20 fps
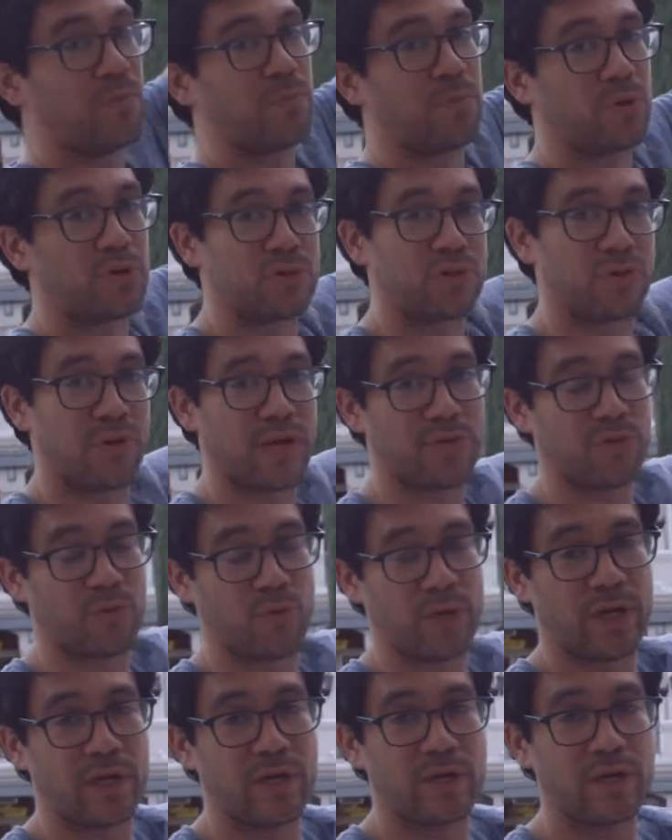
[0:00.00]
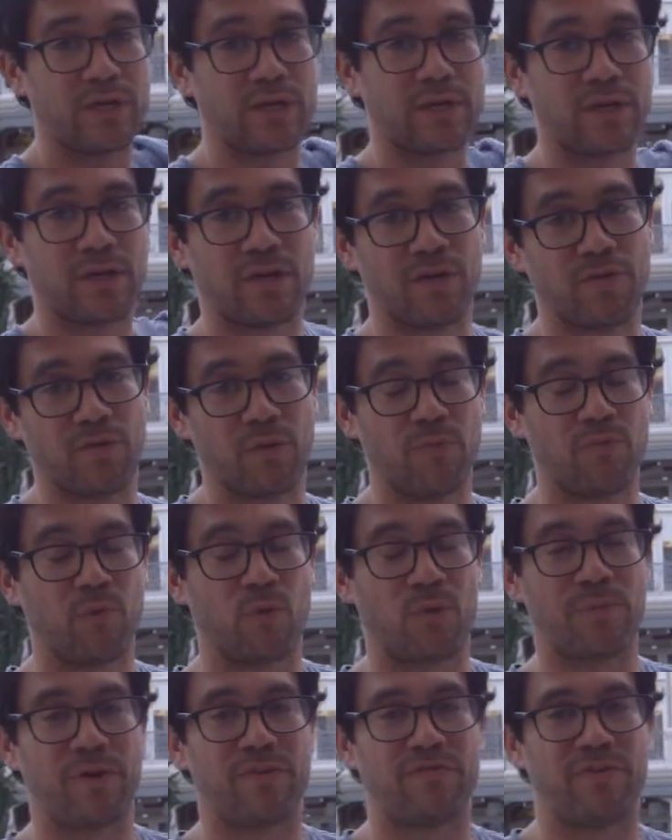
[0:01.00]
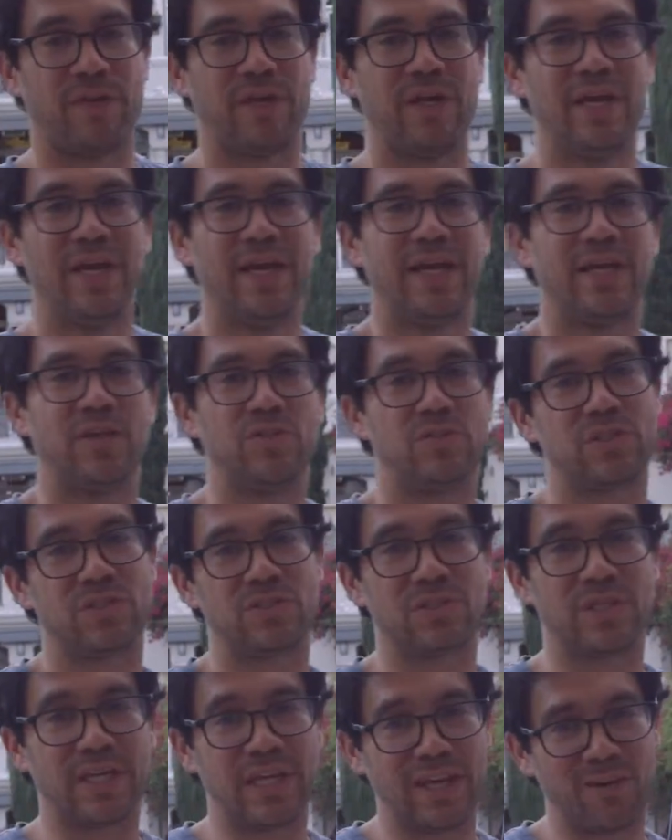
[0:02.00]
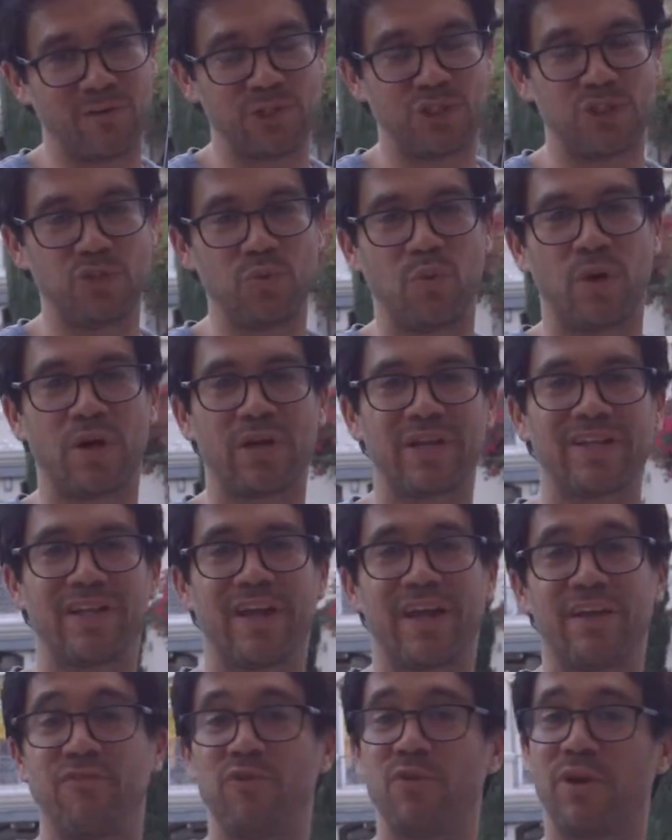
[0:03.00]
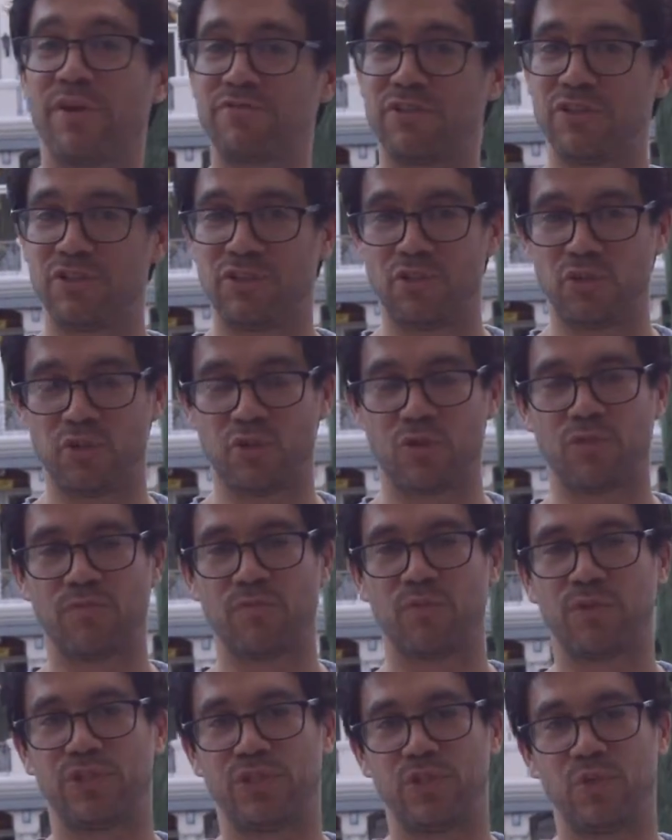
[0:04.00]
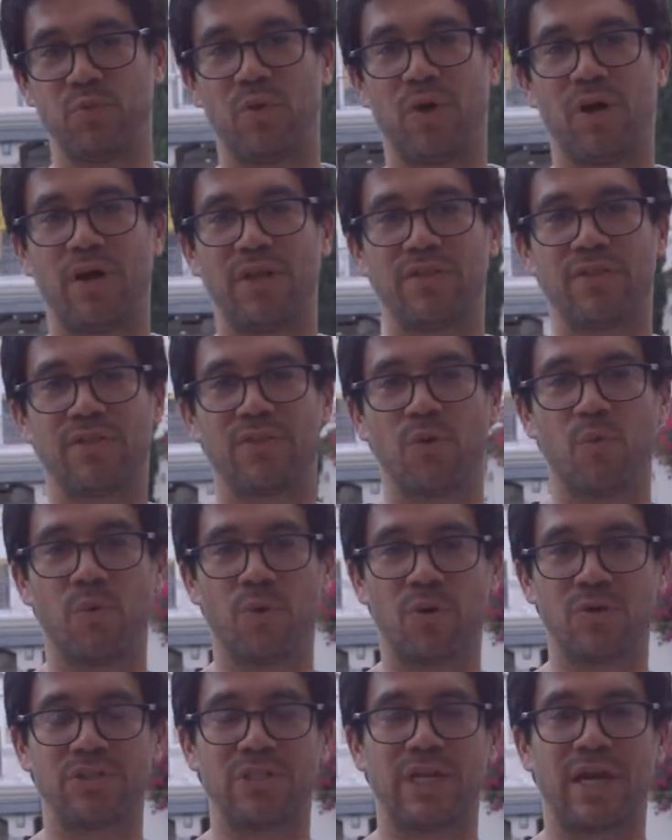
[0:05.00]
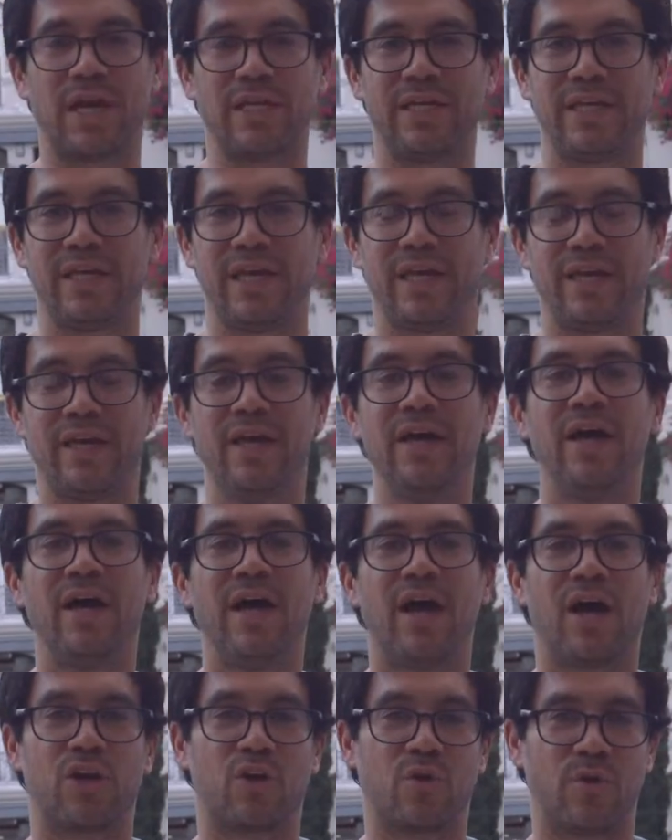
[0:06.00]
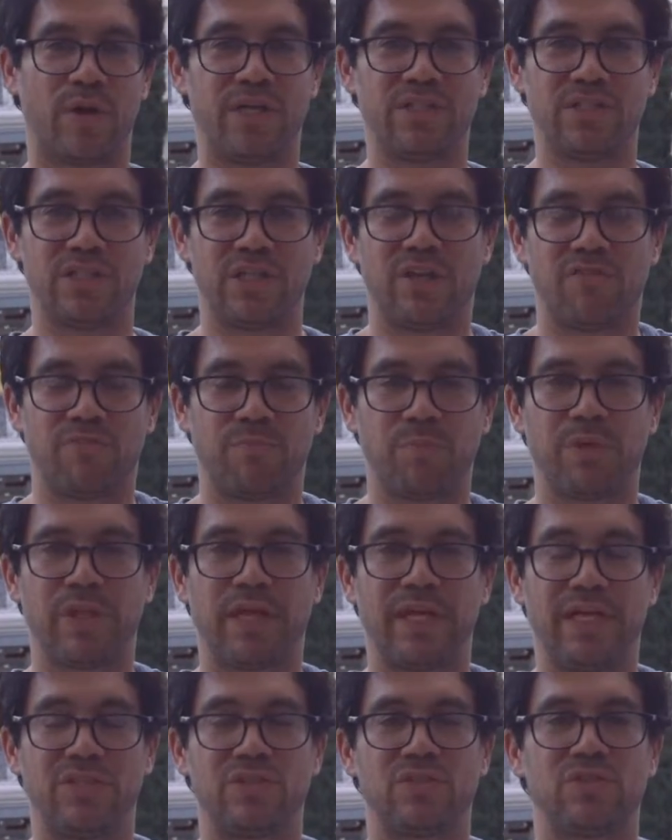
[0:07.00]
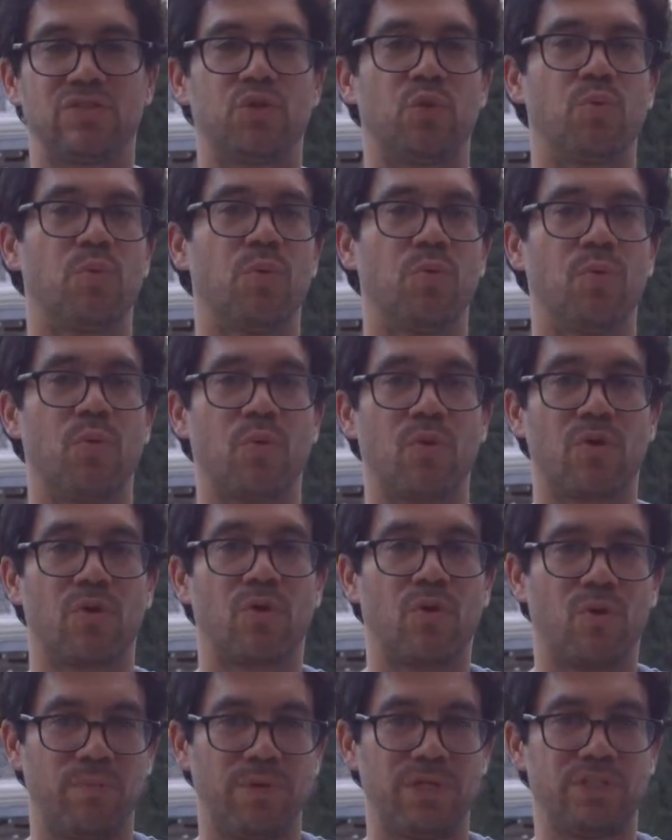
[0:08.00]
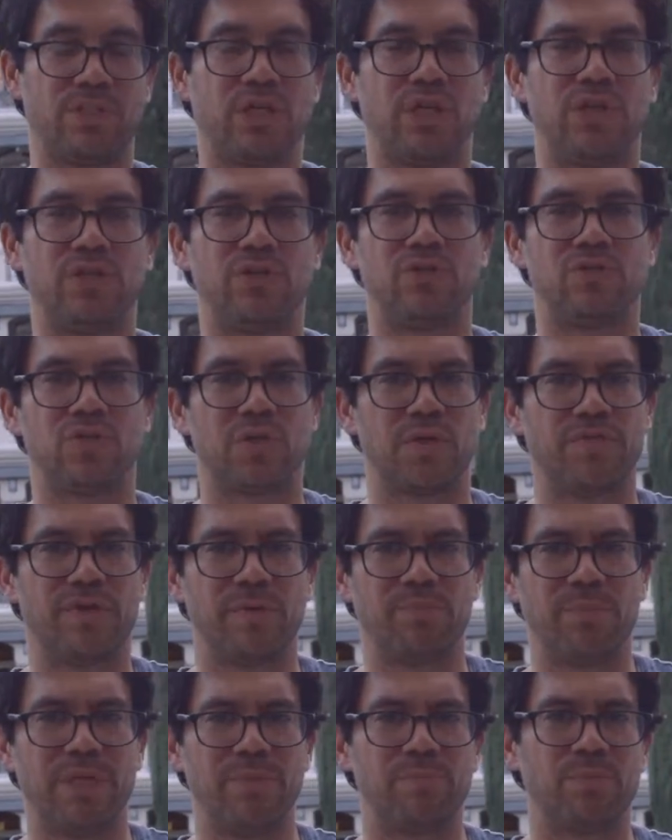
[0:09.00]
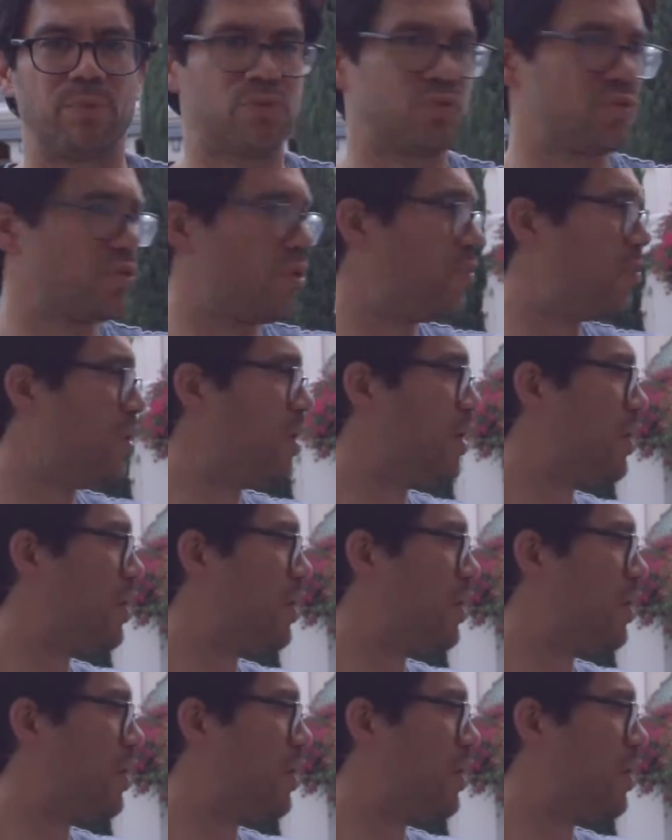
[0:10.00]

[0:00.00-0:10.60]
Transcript: of Berkshire Hathaway, of Warren Buffett, he says, to get what you want in life, you have to deserve what you want. The world's not yet a crazy enough place to reward a whole bunch of undeserving people. So